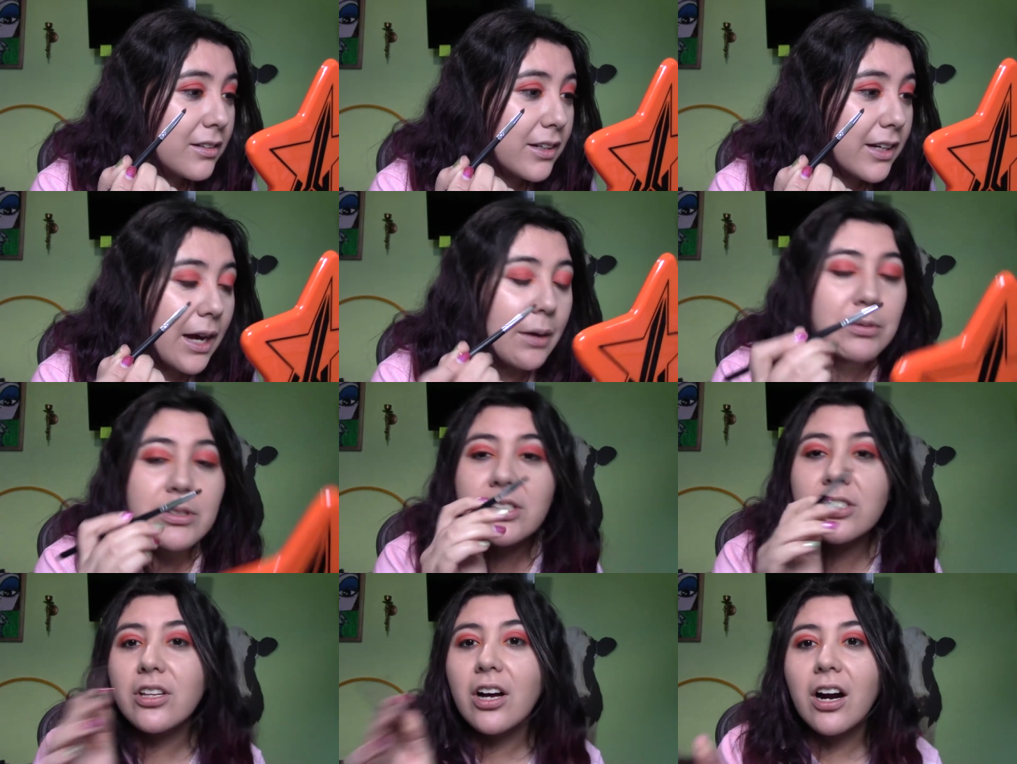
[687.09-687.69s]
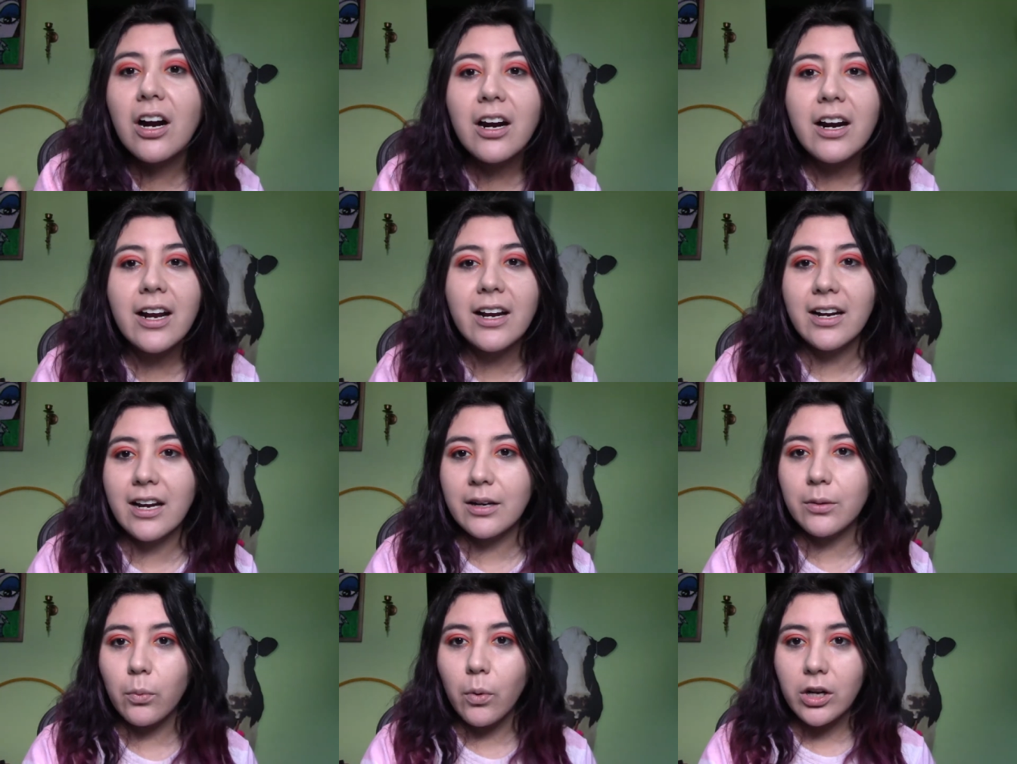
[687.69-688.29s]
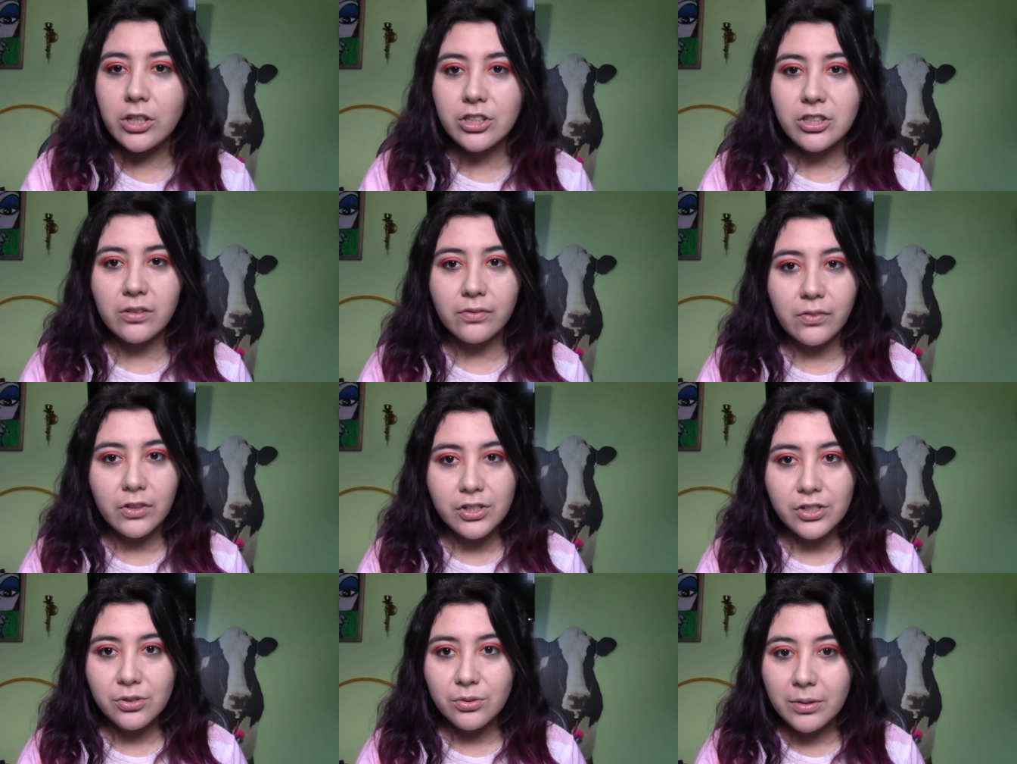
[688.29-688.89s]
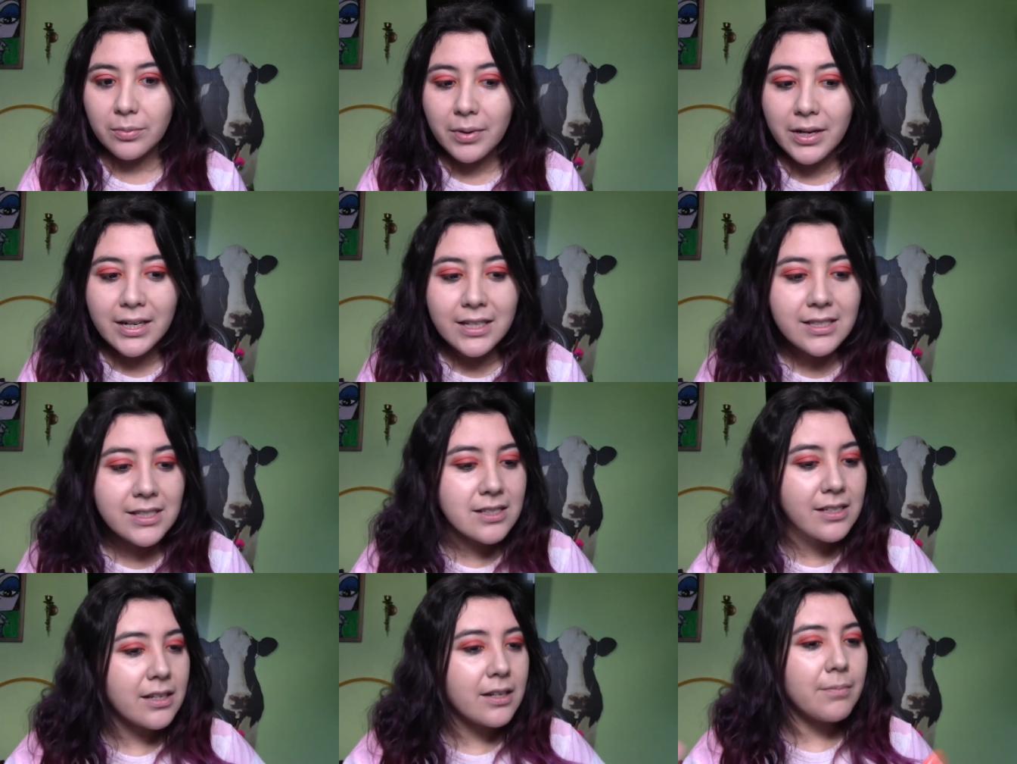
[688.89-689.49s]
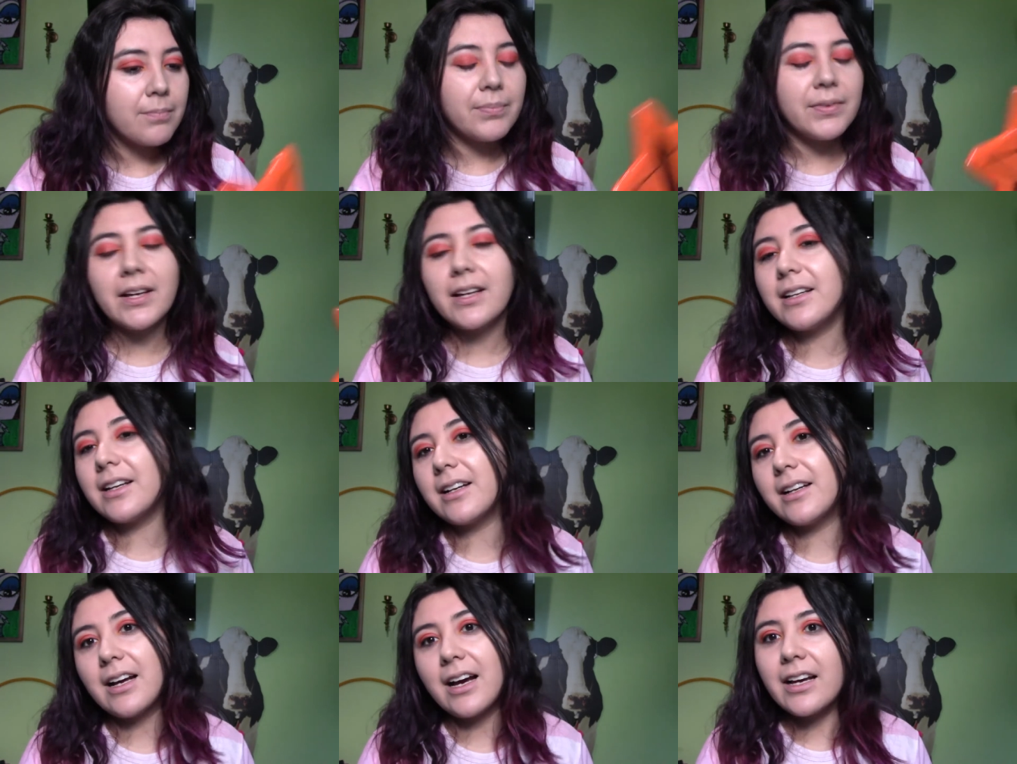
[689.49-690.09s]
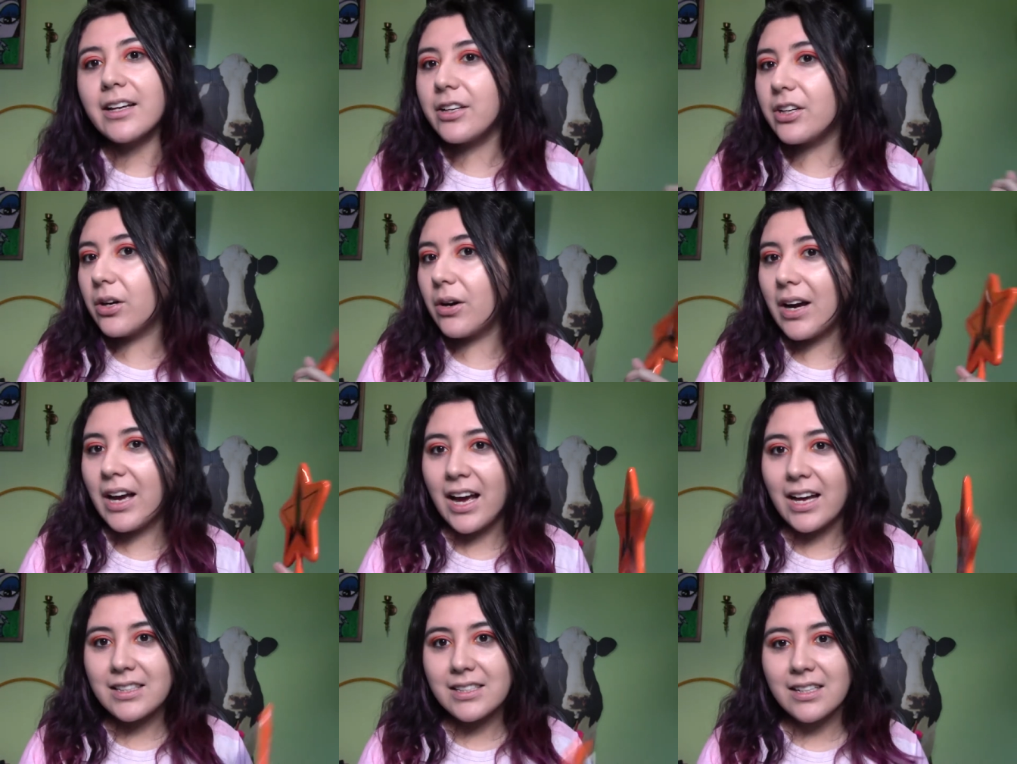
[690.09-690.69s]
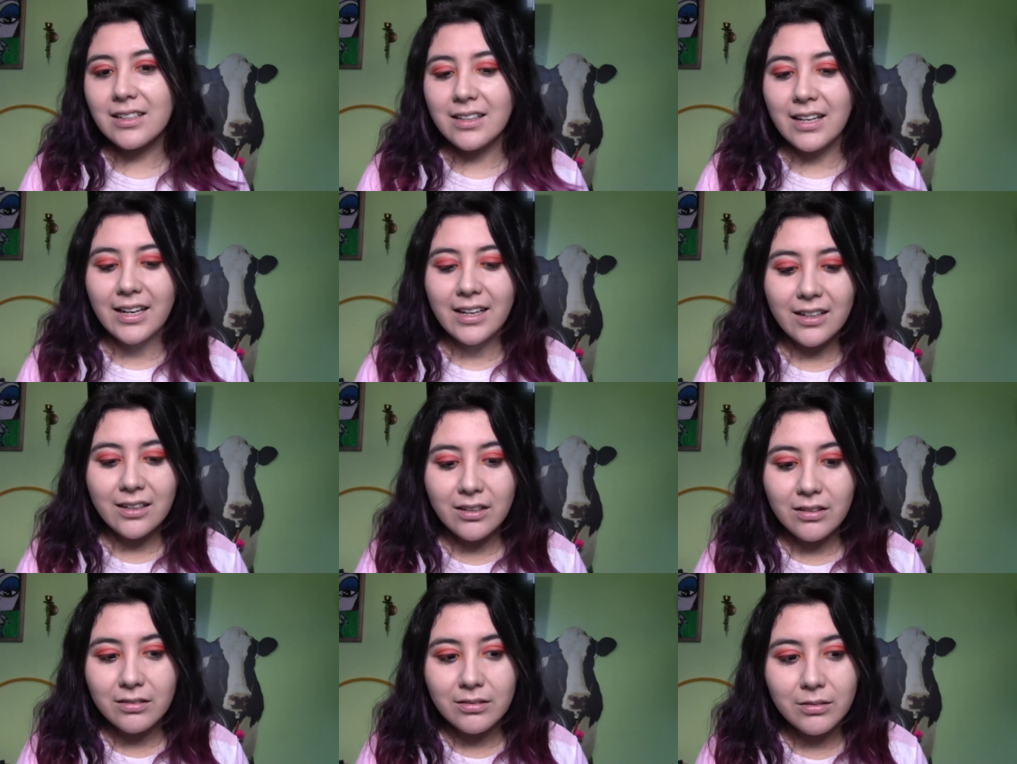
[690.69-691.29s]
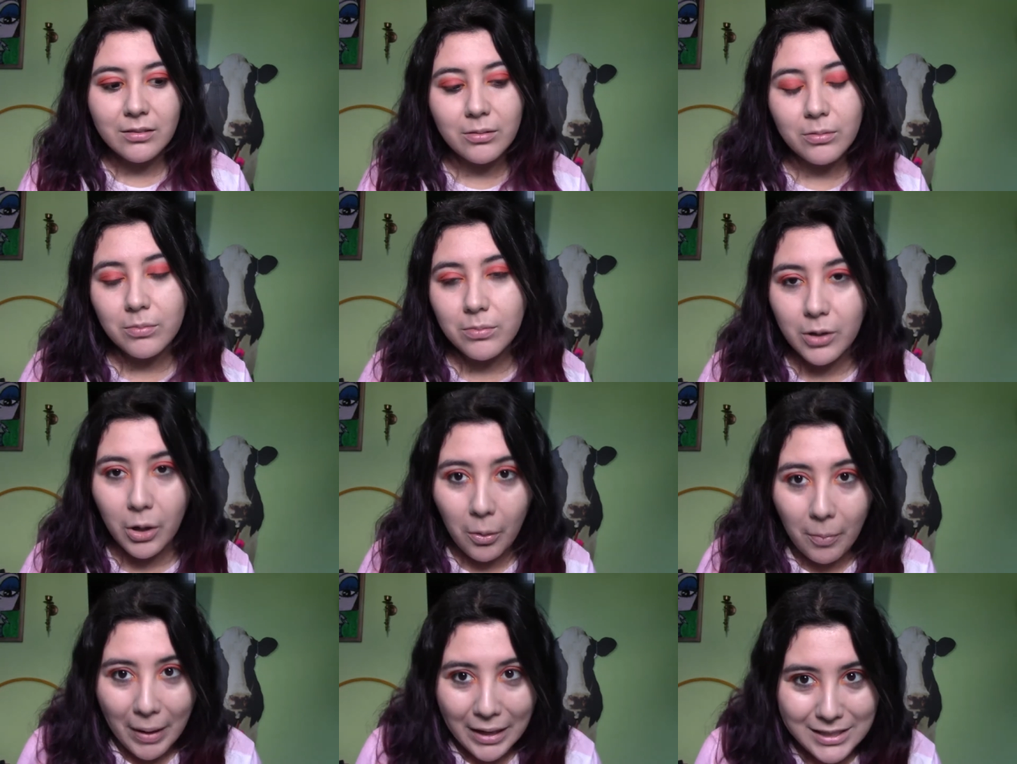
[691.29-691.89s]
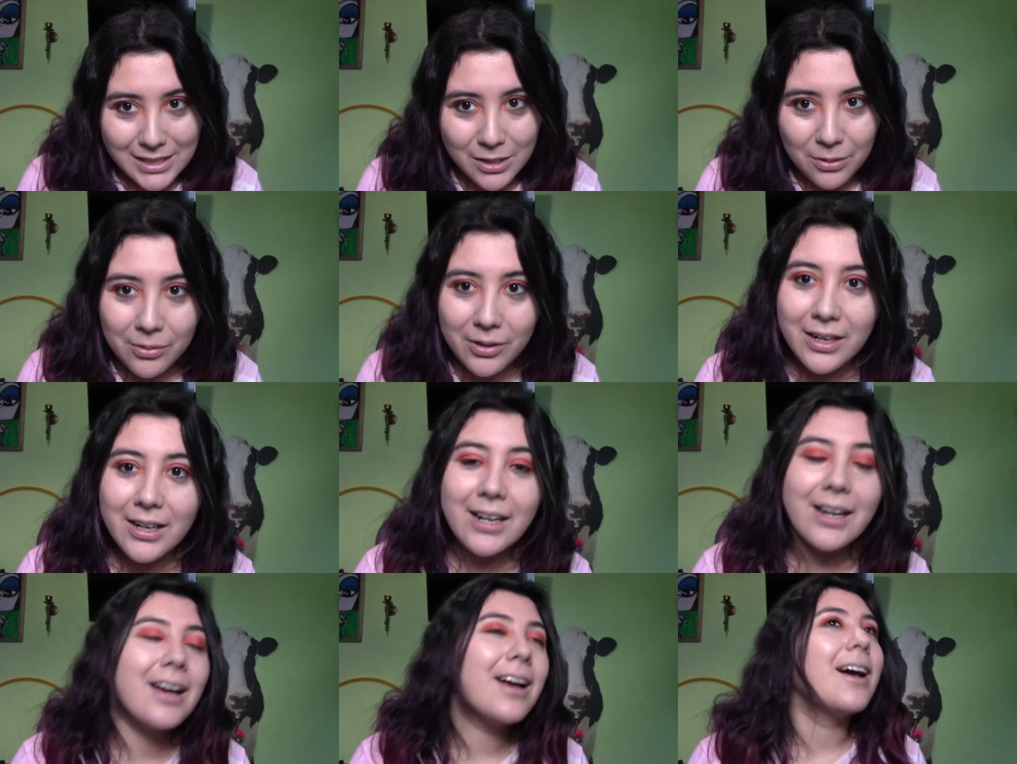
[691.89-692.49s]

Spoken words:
I would start and I'd watch the first 3 minutes, and then I had to like go back to work.